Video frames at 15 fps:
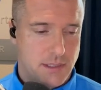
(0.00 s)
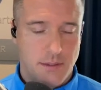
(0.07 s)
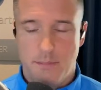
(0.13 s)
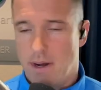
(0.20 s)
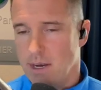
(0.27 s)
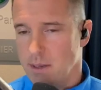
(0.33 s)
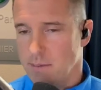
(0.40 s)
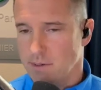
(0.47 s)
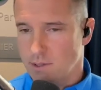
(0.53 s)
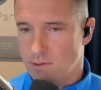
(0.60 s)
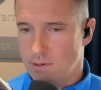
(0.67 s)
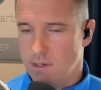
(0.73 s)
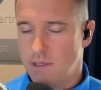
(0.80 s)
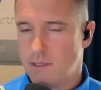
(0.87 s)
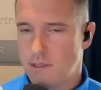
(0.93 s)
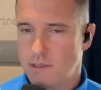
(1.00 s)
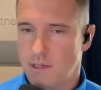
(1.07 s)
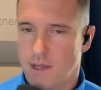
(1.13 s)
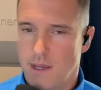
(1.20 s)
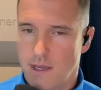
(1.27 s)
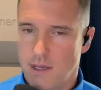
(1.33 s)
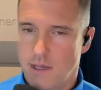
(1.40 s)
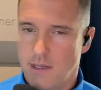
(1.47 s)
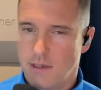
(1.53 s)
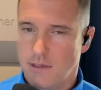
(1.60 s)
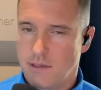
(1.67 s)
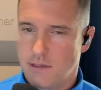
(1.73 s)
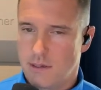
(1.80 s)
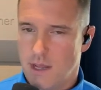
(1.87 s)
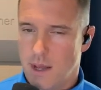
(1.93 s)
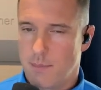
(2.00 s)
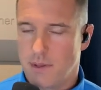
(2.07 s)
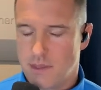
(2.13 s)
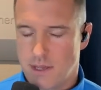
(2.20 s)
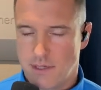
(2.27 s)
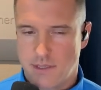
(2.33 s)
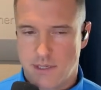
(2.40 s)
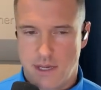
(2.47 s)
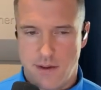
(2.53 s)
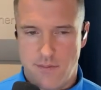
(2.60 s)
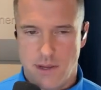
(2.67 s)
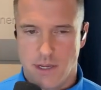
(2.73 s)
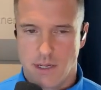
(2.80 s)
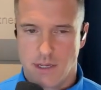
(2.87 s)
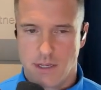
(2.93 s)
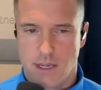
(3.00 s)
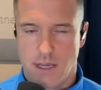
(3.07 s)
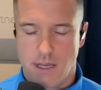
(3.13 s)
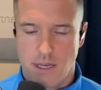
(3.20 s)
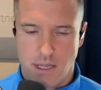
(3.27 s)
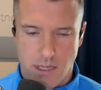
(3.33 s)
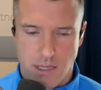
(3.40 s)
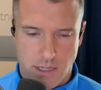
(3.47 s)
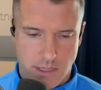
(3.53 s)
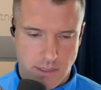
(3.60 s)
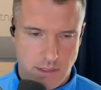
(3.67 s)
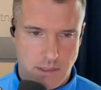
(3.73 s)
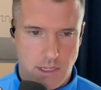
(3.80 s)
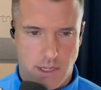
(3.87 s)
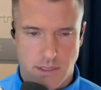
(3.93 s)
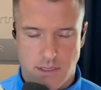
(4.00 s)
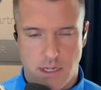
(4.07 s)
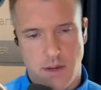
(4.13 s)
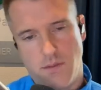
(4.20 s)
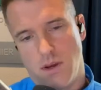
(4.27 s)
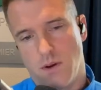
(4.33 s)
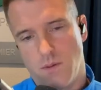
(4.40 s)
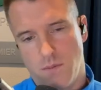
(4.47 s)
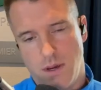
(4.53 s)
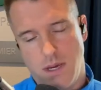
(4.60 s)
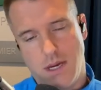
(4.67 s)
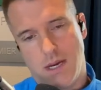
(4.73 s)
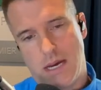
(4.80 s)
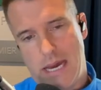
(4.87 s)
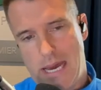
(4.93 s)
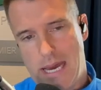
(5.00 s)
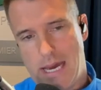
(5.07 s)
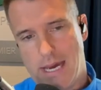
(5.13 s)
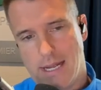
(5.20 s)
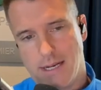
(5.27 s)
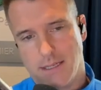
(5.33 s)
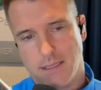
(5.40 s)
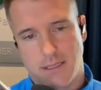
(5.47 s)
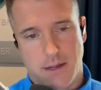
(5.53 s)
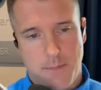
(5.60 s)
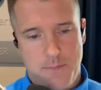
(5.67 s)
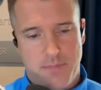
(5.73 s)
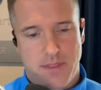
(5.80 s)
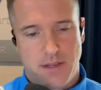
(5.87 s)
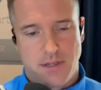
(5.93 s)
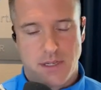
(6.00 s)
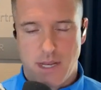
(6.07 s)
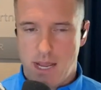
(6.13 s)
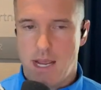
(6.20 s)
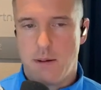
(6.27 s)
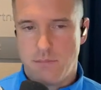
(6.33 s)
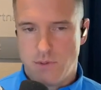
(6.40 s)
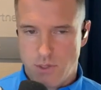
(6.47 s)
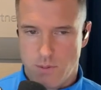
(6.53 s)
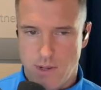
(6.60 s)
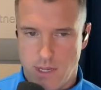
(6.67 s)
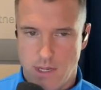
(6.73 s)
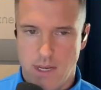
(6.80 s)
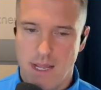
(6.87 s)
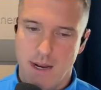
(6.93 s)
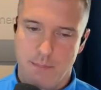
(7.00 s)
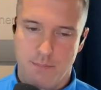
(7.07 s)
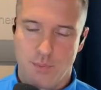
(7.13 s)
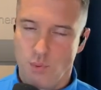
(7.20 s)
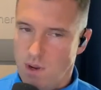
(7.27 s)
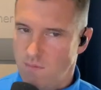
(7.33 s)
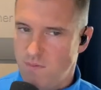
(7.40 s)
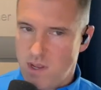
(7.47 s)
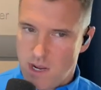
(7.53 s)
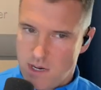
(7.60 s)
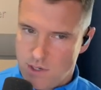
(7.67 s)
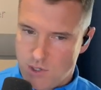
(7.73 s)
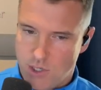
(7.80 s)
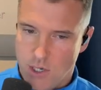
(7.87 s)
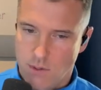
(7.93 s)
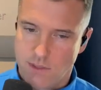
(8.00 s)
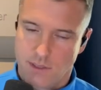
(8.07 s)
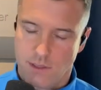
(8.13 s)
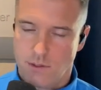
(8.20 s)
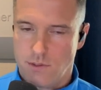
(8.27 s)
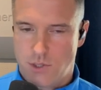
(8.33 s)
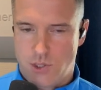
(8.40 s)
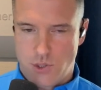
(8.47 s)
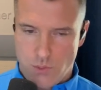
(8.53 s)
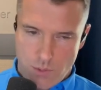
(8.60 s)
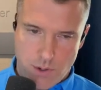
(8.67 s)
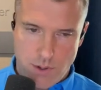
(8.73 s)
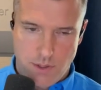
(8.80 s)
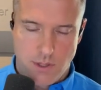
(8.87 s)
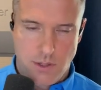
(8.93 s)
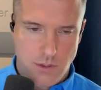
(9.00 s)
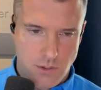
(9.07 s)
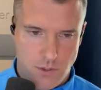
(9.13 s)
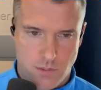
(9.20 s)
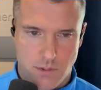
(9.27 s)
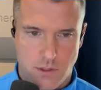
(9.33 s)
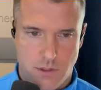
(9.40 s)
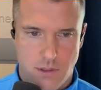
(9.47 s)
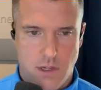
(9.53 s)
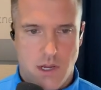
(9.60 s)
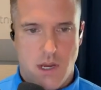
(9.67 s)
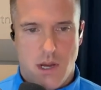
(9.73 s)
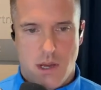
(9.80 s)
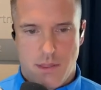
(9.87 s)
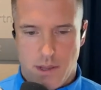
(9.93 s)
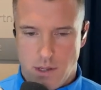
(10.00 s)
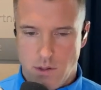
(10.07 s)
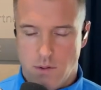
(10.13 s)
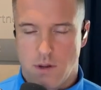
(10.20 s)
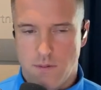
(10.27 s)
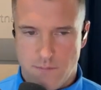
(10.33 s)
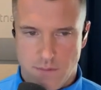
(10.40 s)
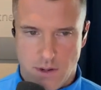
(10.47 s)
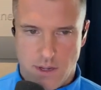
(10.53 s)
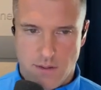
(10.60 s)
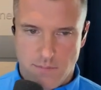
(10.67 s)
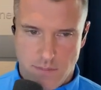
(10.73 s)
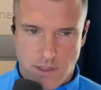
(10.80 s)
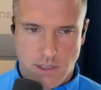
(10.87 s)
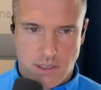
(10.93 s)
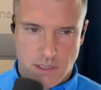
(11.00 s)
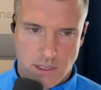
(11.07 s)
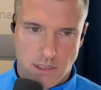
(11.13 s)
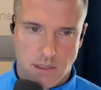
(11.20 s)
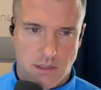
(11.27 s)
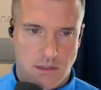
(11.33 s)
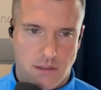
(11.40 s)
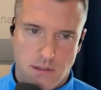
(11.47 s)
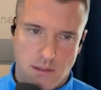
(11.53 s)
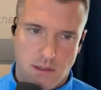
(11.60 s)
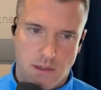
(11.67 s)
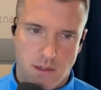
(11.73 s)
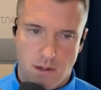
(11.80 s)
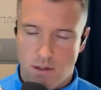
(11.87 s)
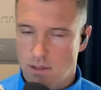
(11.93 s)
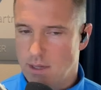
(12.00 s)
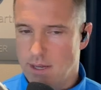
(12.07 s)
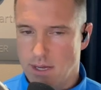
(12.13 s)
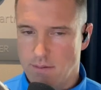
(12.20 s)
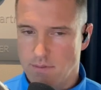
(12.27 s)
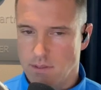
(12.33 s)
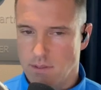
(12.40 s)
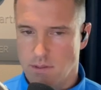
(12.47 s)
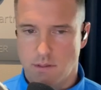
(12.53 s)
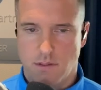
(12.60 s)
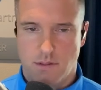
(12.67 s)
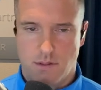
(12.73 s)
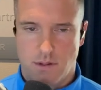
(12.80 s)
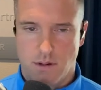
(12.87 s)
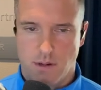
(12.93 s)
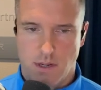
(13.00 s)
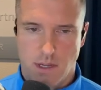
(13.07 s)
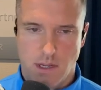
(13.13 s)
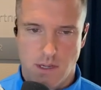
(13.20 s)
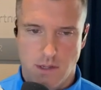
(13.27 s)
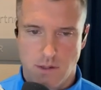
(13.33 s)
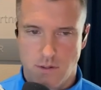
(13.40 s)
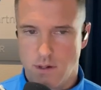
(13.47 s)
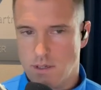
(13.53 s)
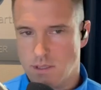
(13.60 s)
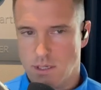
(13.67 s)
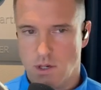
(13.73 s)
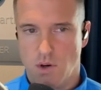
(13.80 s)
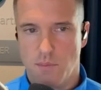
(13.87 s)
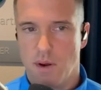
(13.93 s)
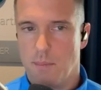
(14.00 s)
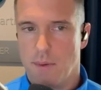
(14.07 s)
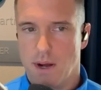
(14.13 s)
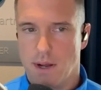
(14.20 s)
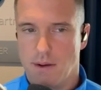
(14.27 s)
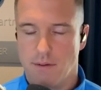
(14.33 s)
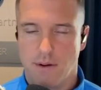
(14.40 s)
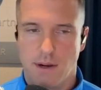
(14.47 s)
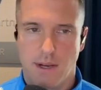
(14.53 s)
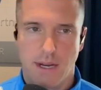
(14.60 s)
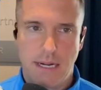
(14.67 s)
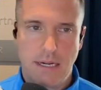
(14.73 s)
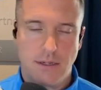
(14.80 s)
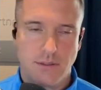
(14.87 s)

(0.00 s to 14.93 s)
My name is Chris, and happy Thanksgiving. It is Thanksgiving week, and today I'm doing an abbreviated show. It's a little shorter than usual. I think you can forgive me since all I have is turkey and dressing on my mind right now.